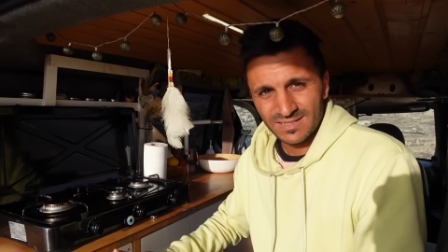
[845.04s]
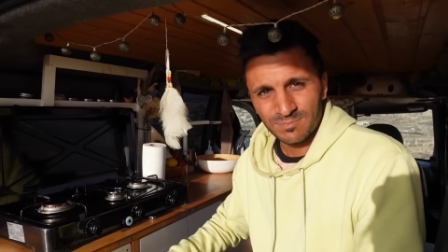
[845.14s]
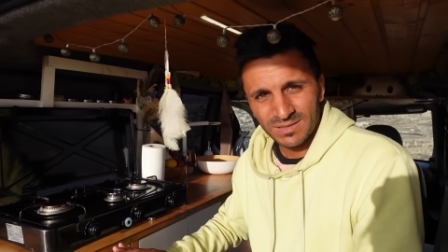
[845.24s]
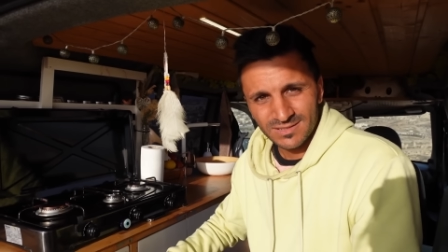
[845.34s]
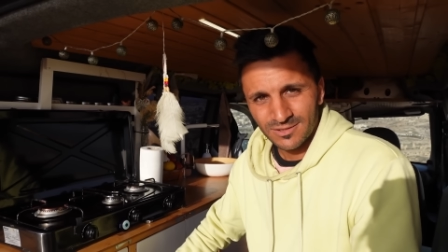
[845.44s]
It's
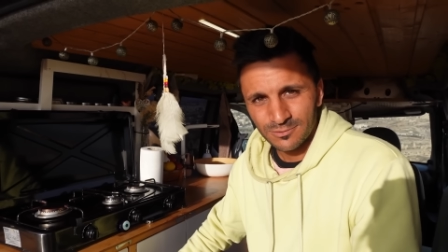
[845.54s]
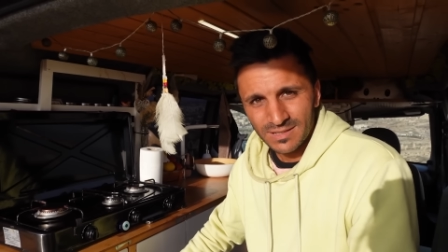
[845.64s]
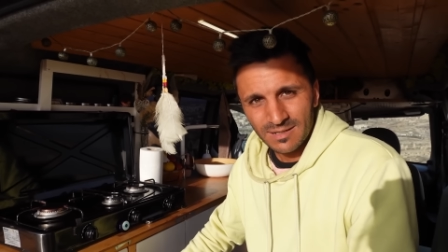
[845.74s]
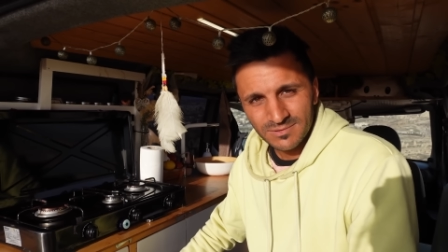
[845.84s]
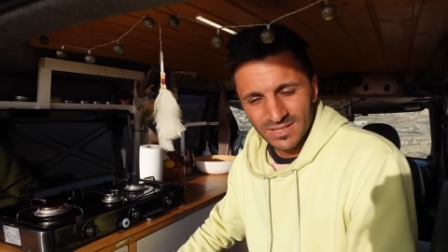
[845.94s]
been a total
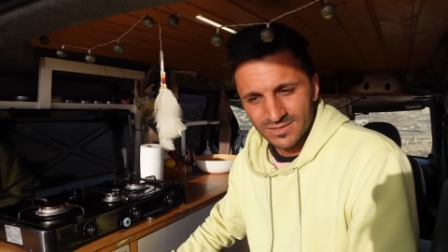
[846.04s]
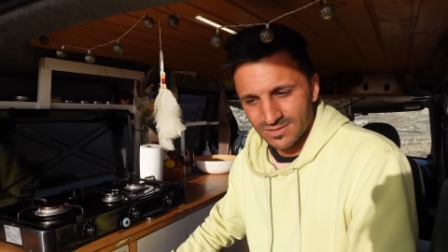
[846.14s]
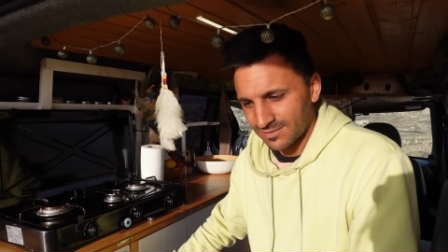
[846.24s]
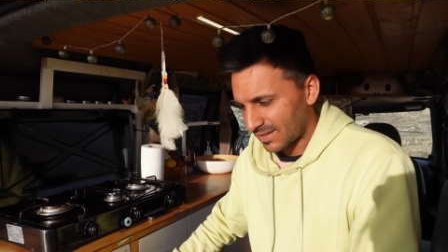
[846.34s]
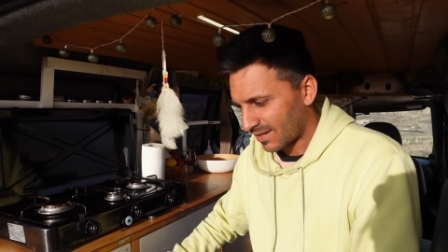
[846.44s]
game
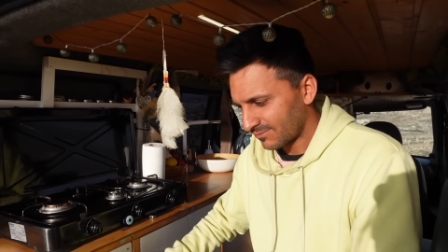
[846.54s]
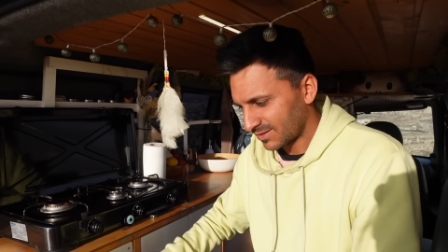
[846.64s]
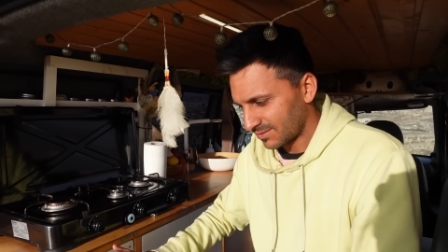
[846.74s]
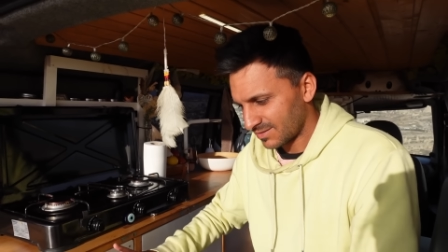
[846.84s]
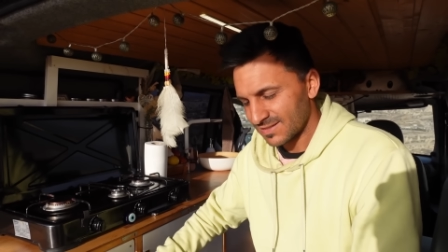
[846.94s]
changer
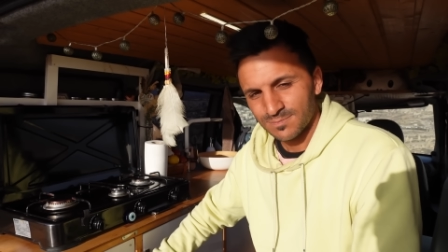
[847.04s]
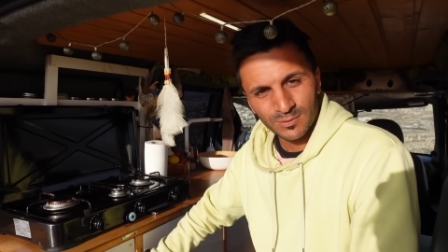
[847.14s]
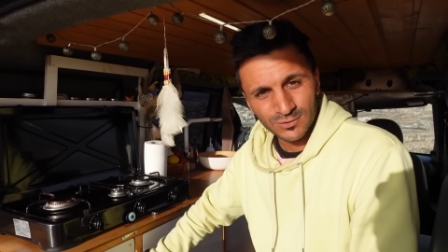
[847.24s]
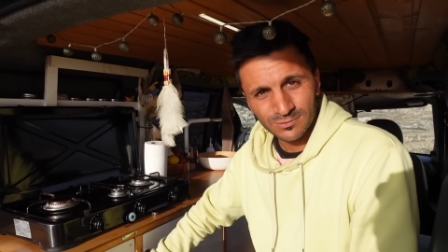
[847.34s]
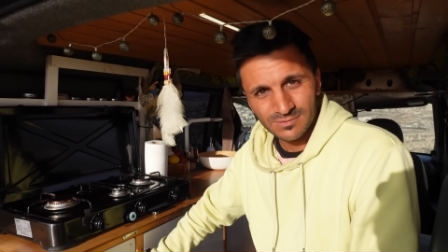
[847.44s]
having this
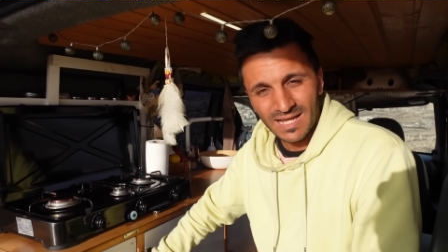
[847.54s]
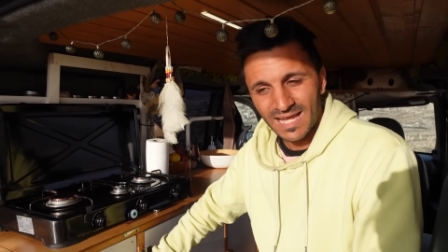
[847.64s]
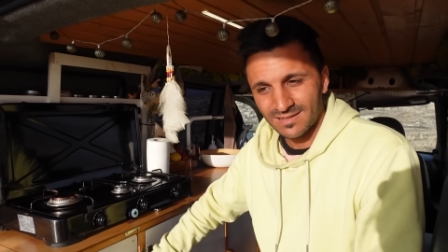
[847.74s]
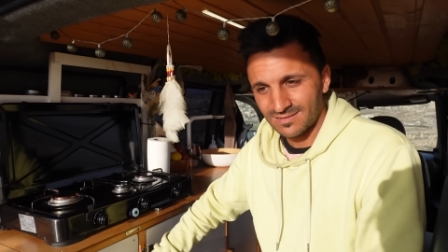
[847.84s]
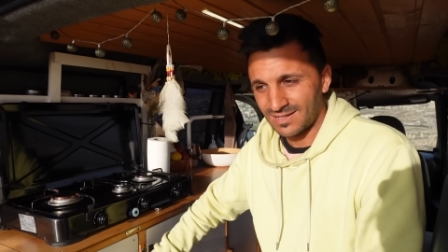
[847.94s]
bottle,
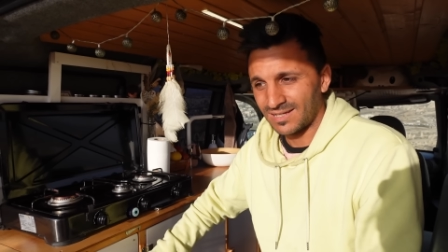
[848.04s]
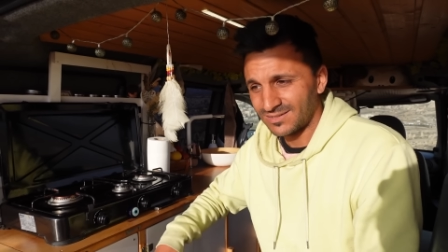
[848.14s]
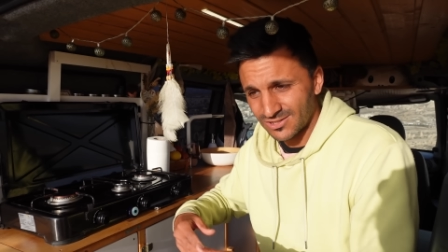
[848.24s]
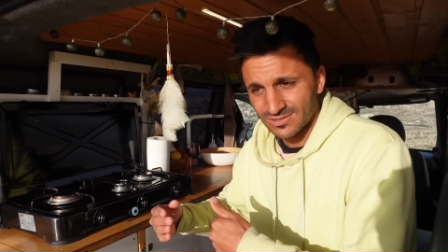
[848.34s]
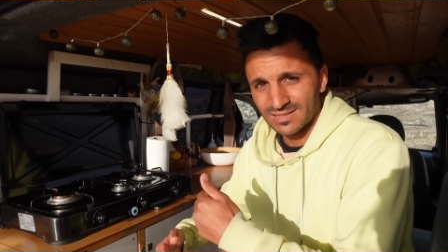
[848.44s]
and
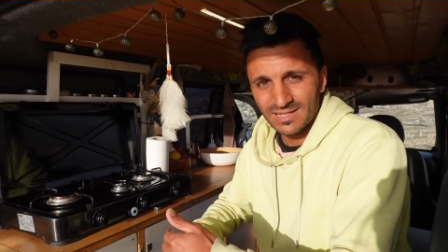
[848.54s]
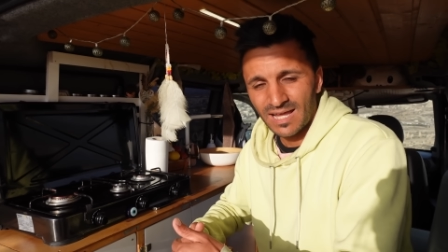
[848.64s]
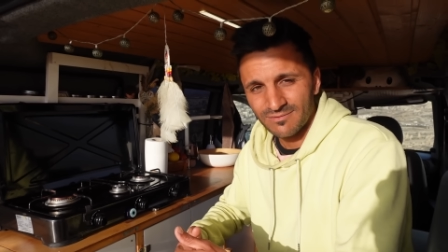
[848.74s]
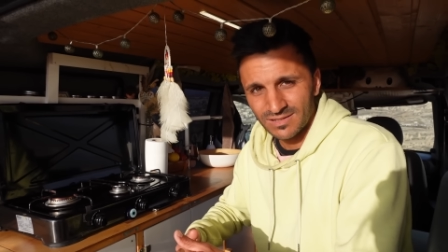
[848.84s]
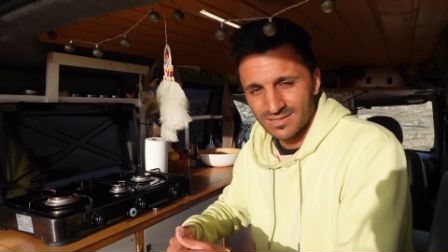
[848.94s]
additionally
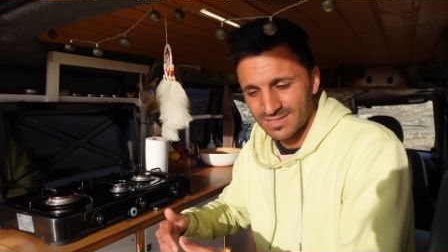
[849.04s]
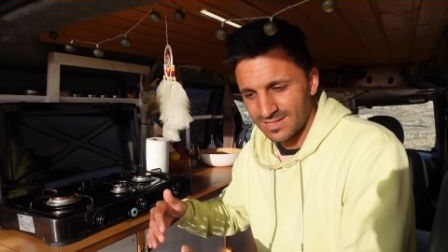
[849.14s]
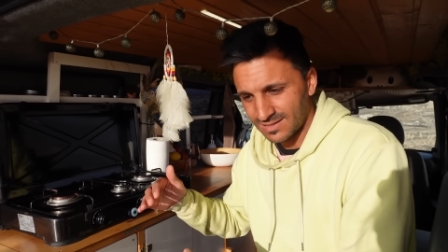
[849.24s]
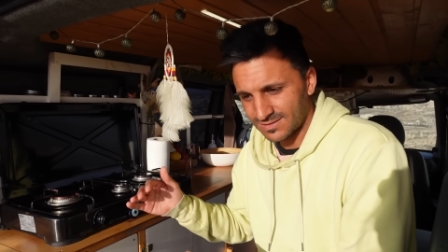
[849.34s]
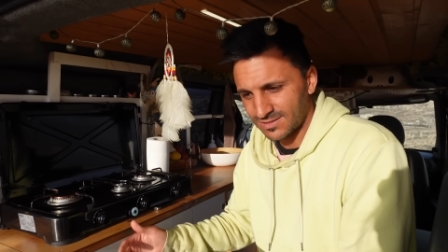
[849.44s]
having
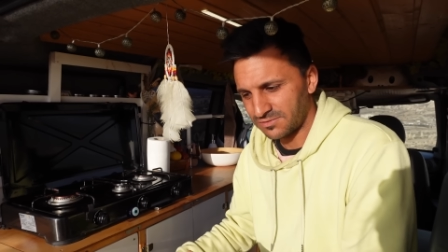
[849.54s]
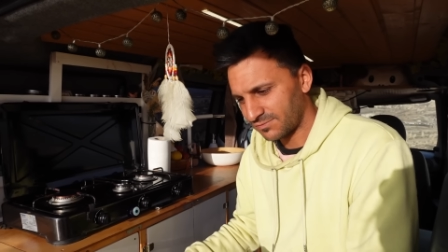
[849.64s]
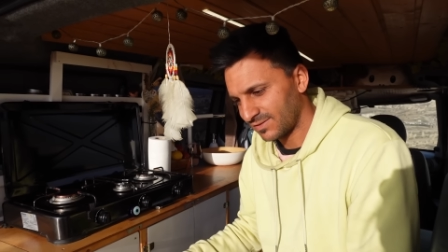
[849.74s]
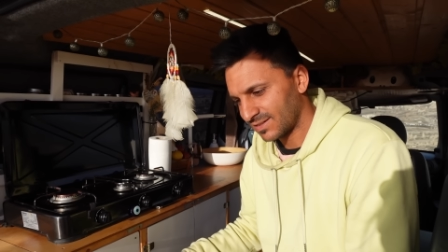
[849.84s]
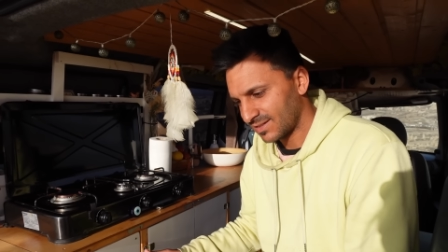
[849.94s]
the external
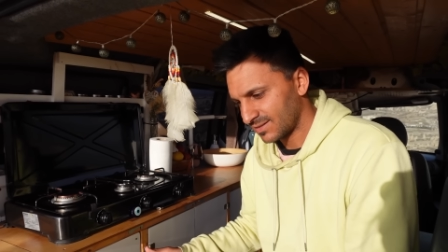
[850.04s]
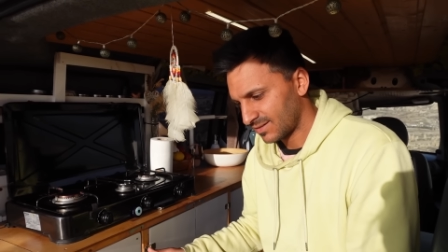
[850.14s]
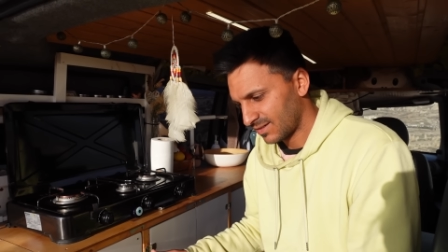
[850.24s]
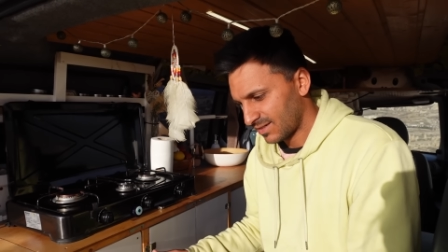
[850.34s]
filler kit.